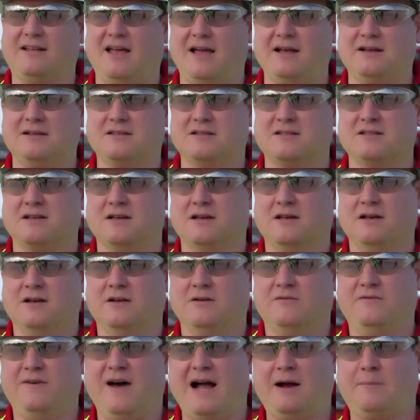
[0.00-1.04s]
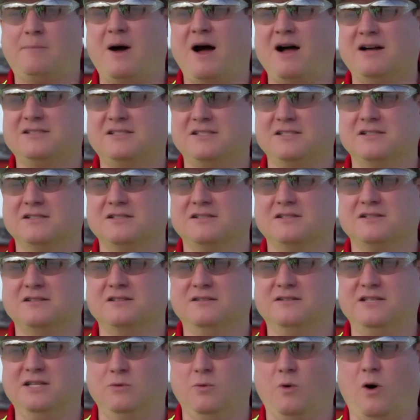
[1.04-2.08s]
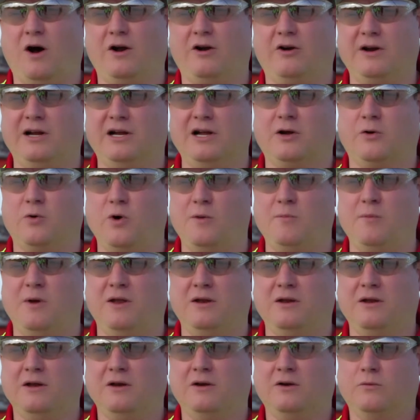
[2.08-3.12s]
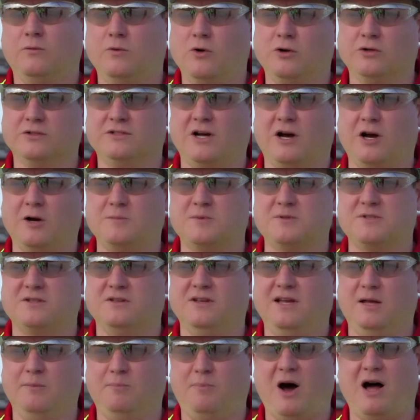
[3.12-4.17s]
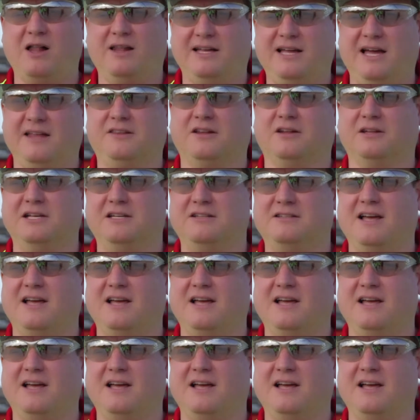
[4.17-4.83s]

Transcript: tanks, vac boxes, dewatering equipment, roll tarps, and polyethylene